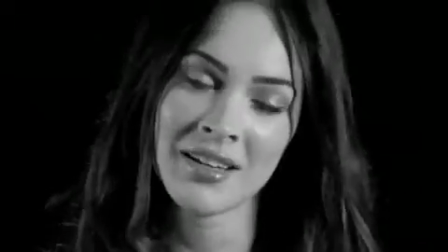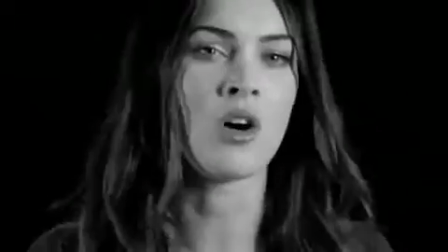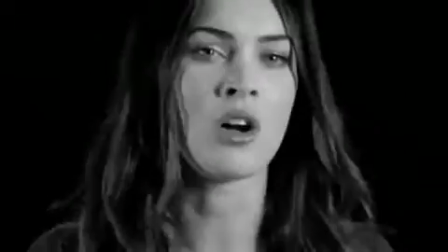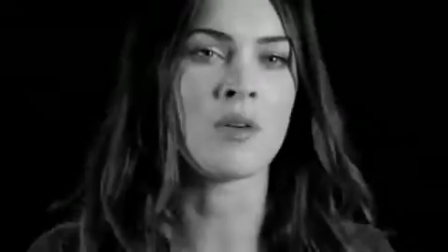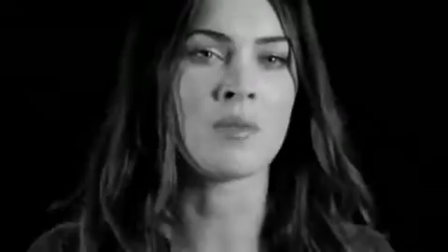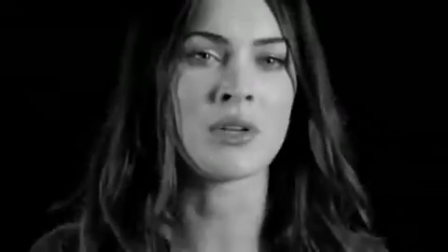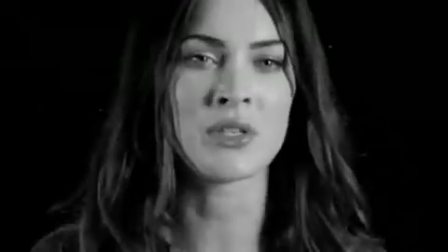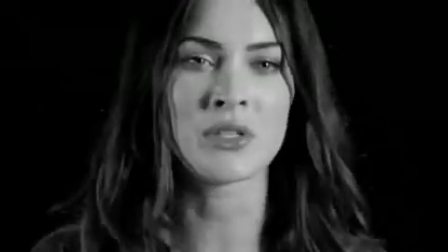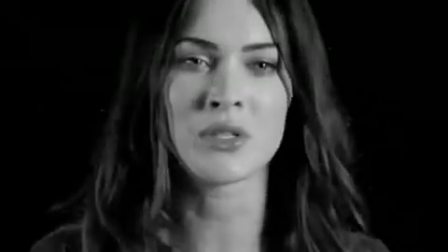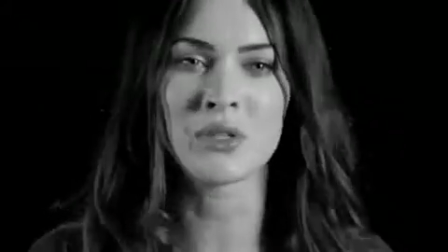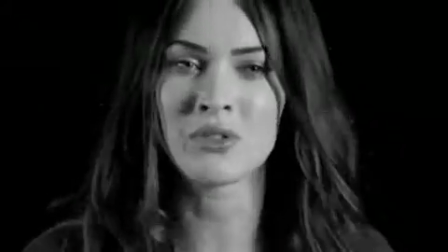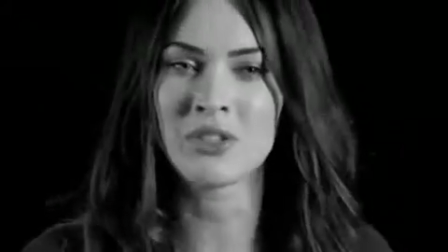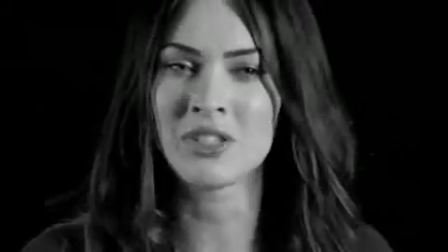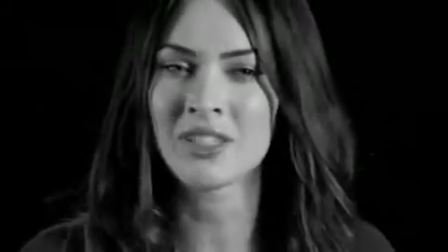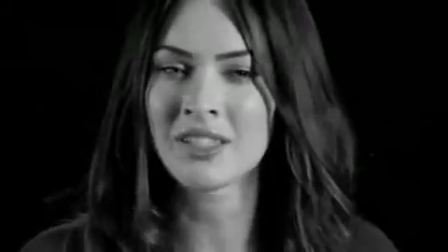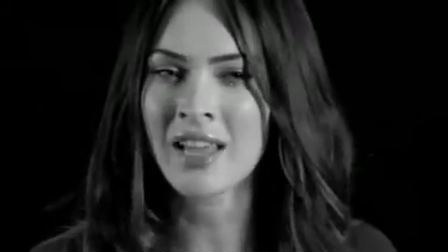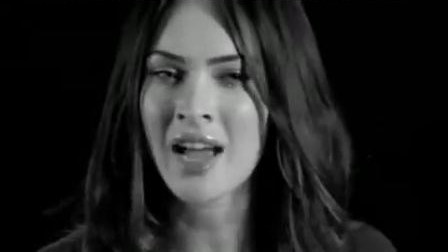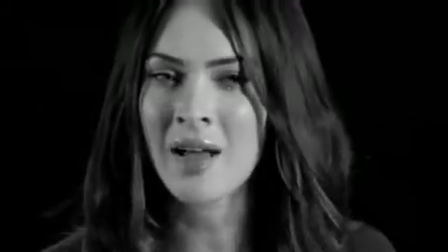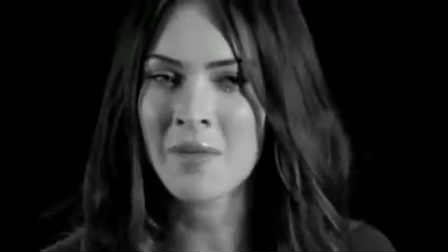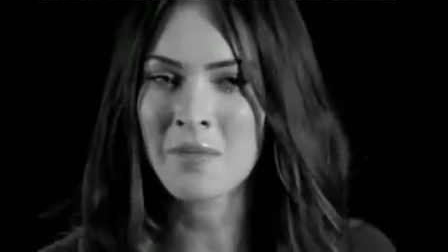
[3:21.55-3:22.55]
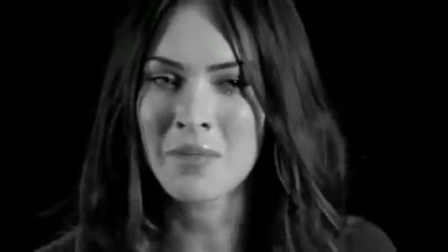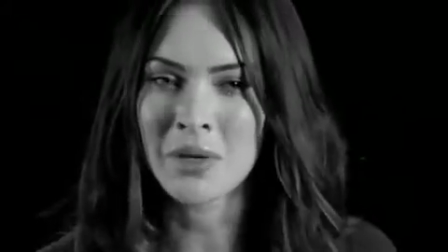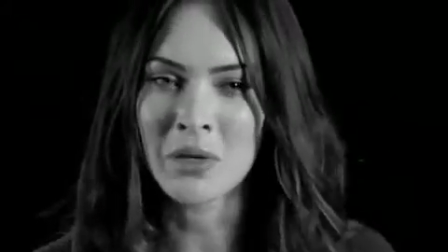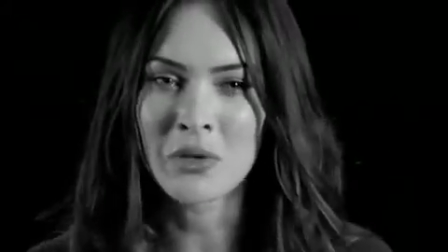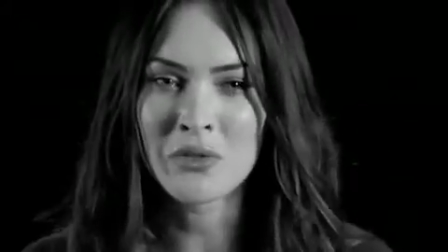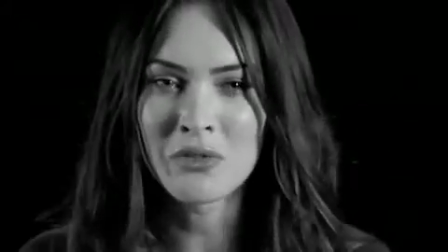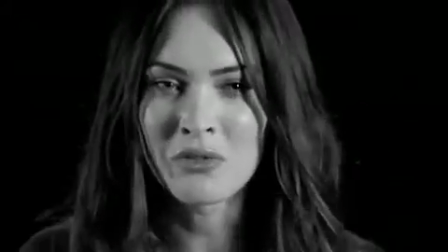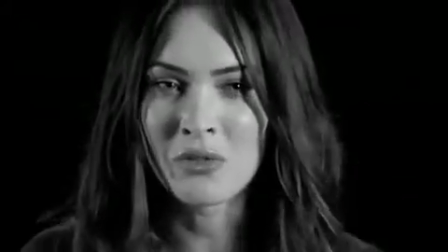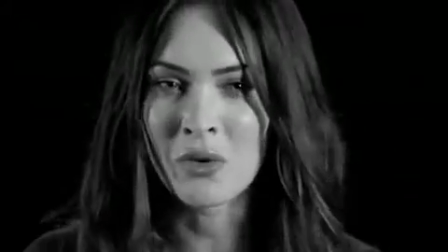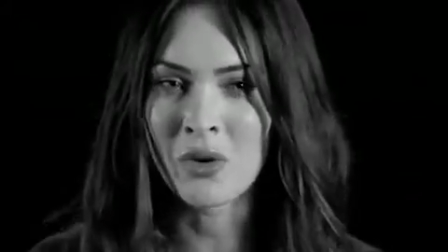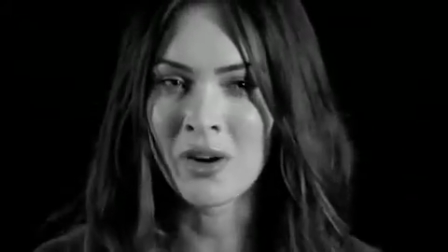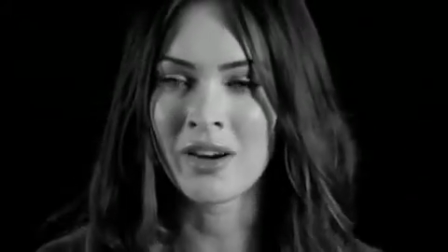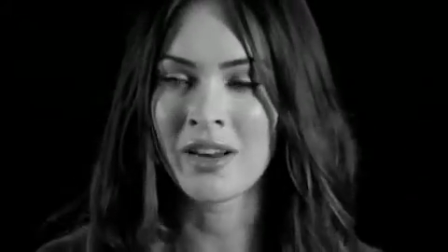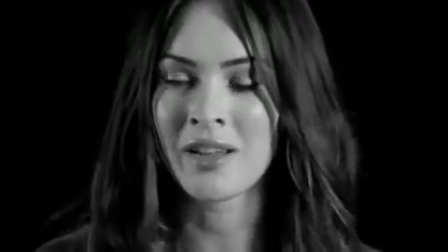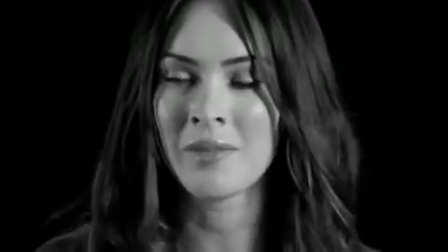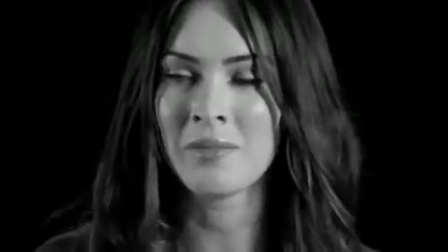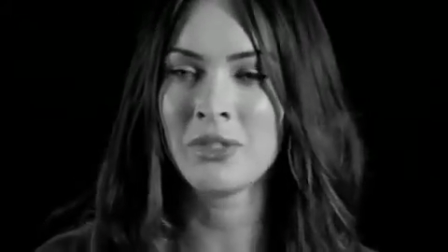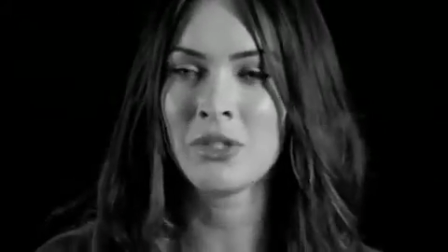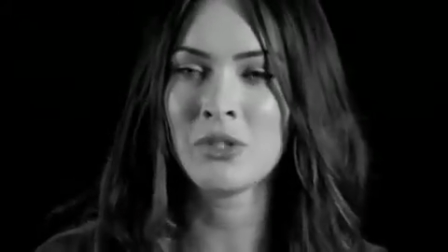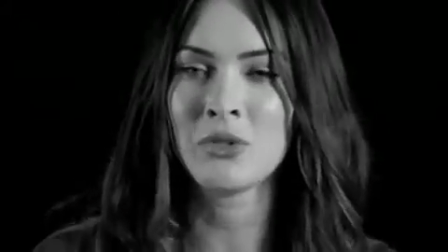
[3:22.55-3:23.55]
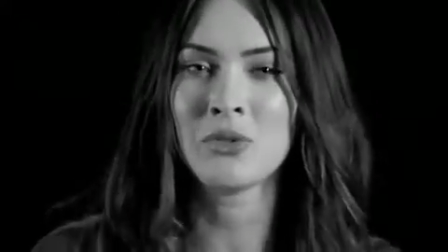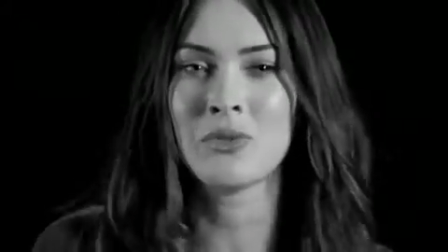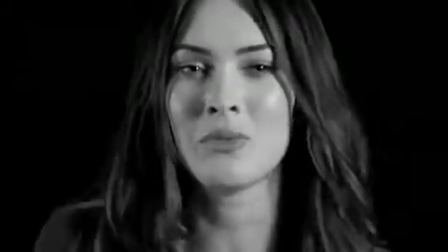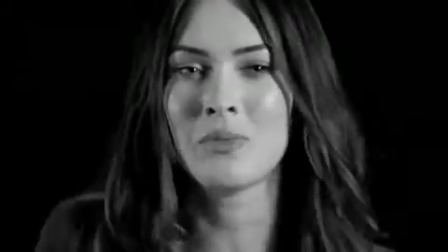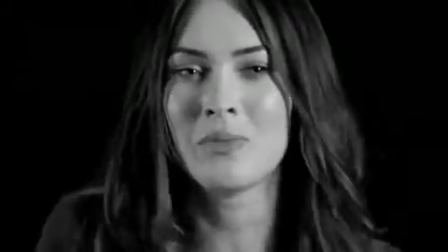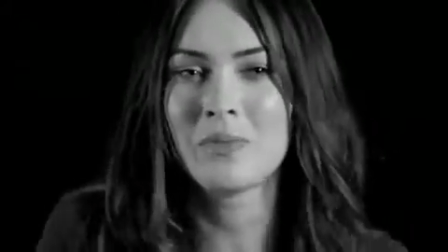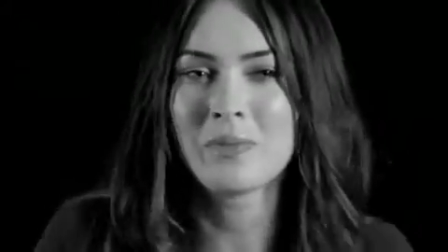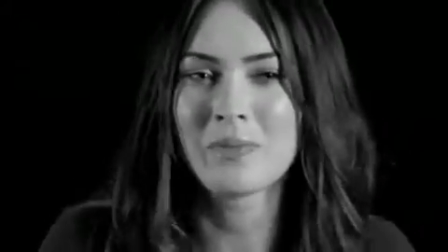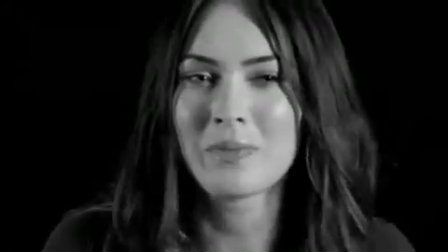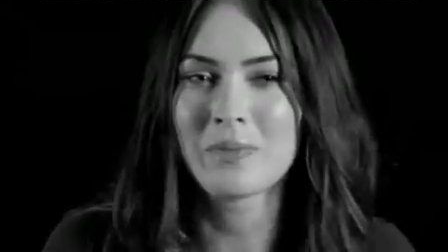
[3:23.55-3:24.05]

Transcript: I'm also just not built for it. I'm too,